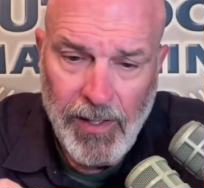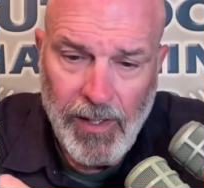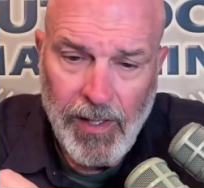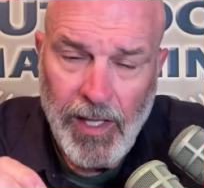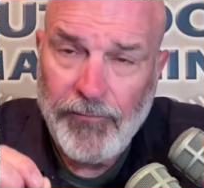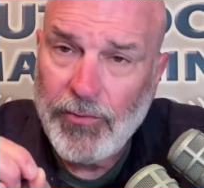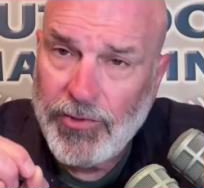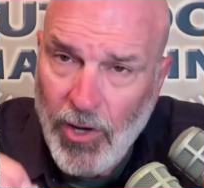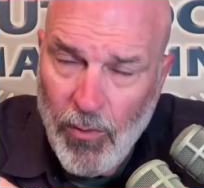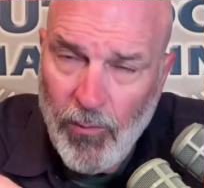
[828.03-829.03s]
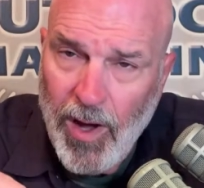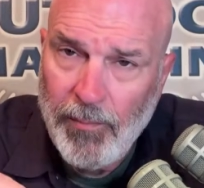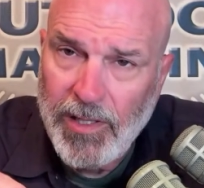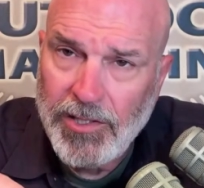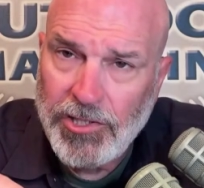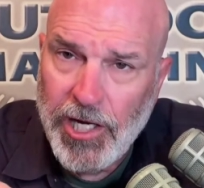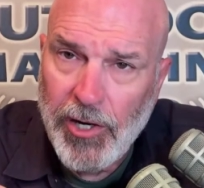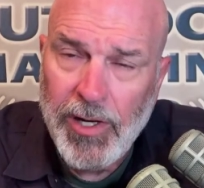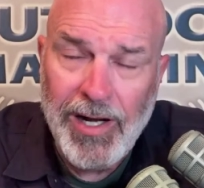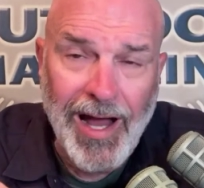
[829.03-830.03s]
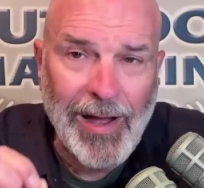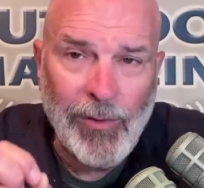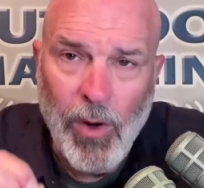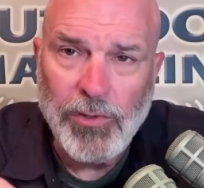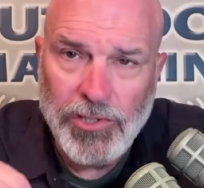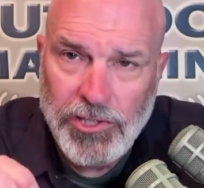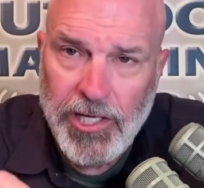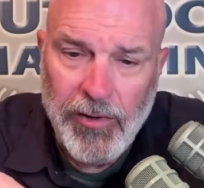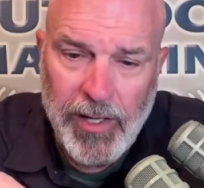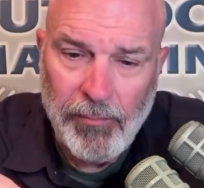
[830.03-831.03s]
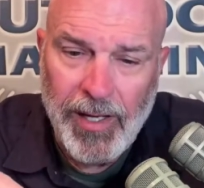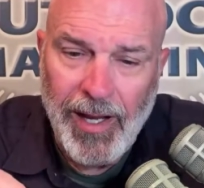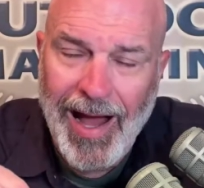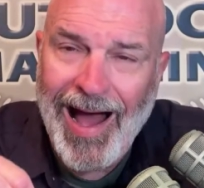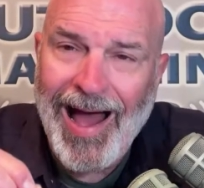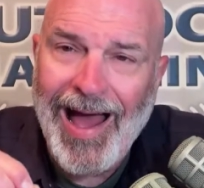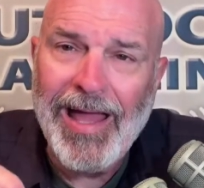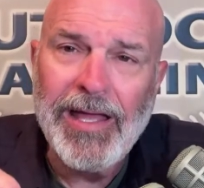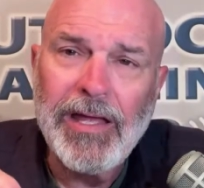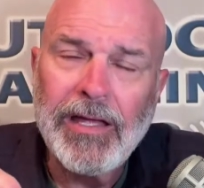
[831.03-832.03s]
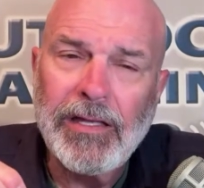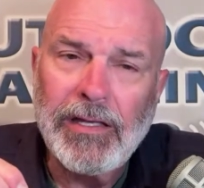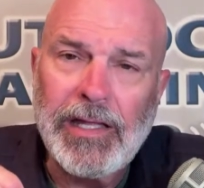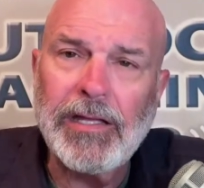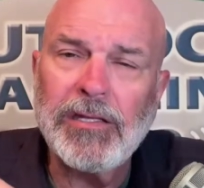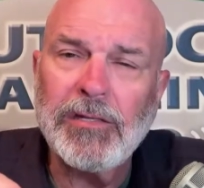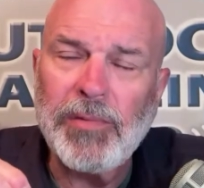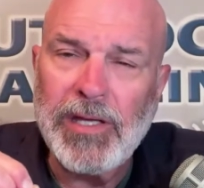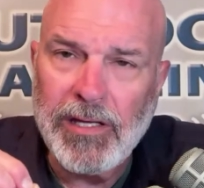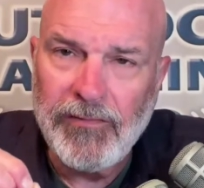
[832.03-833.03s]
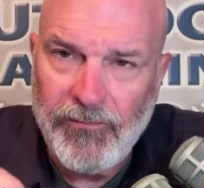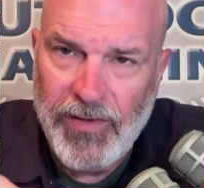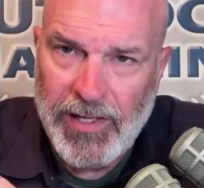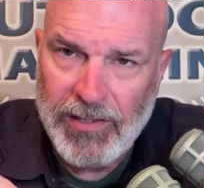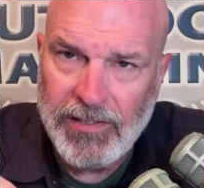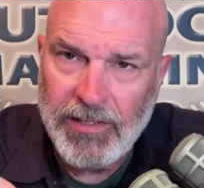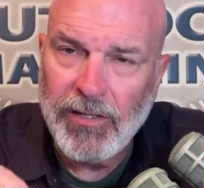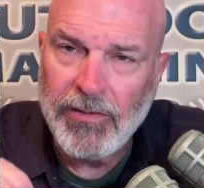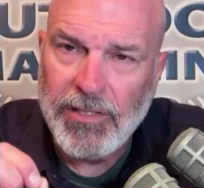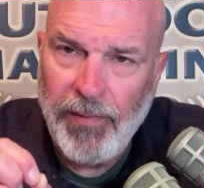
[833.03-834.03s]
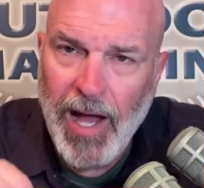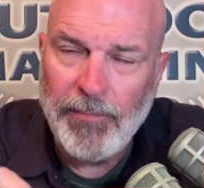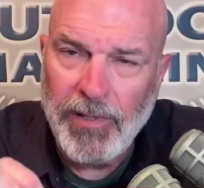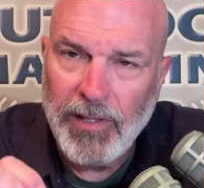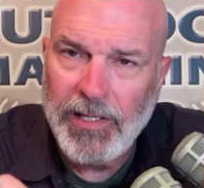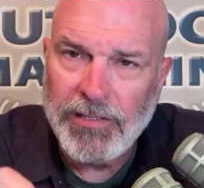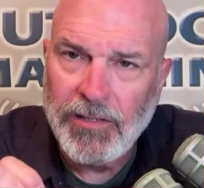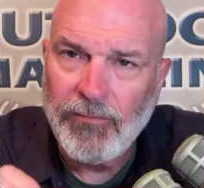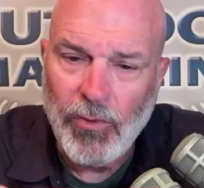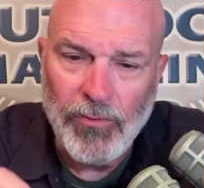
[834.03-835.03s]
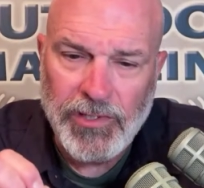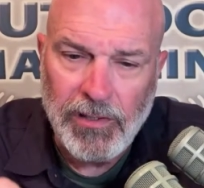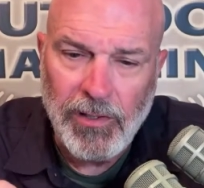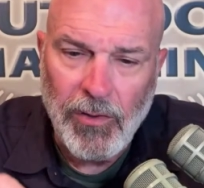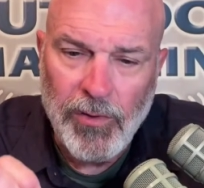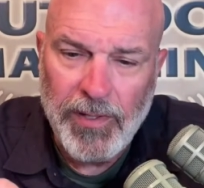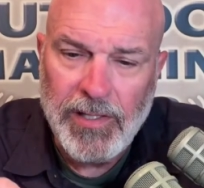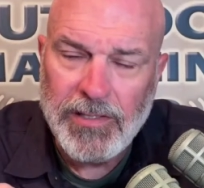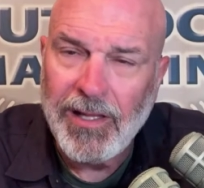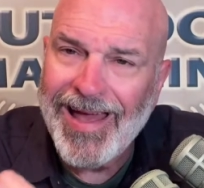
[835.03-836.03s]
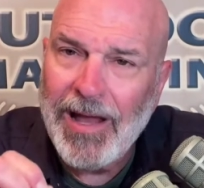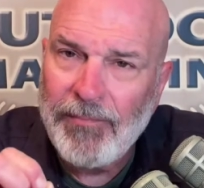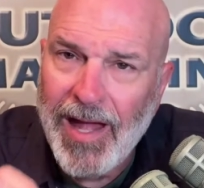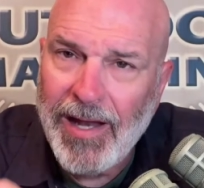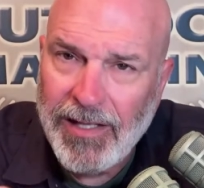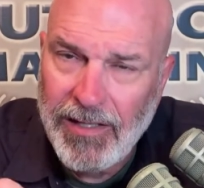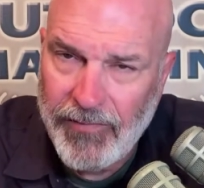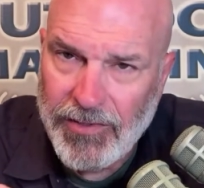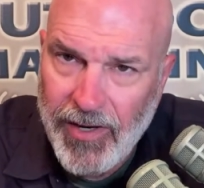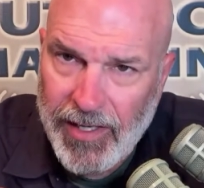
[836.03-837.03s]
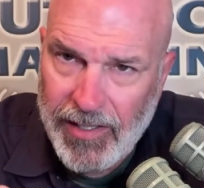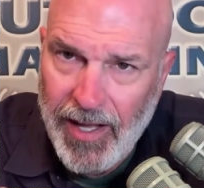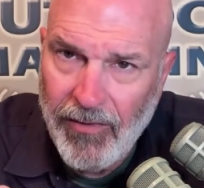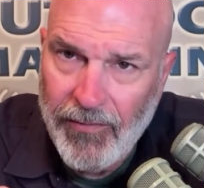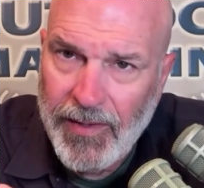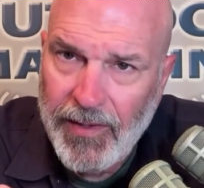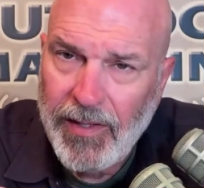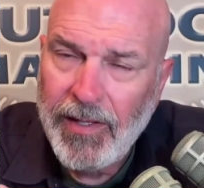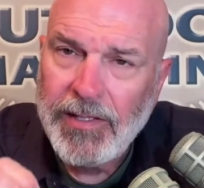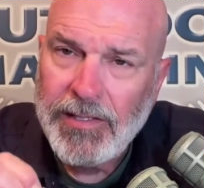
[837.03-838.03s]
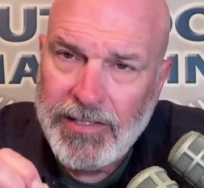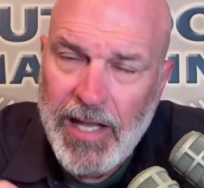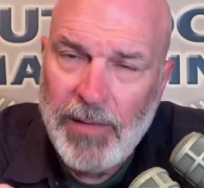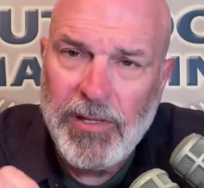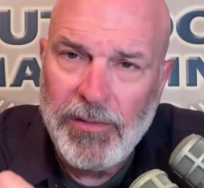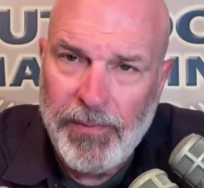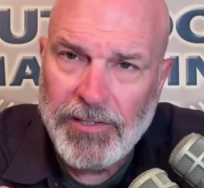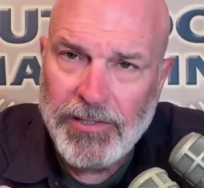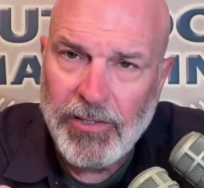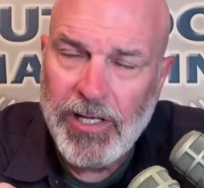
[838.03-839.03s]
If you don't want me to share it, I won't share it, but I need to be convinced that there is a population of wolves in the lower peninsula, and I'm not convinced right now. Send me the picture.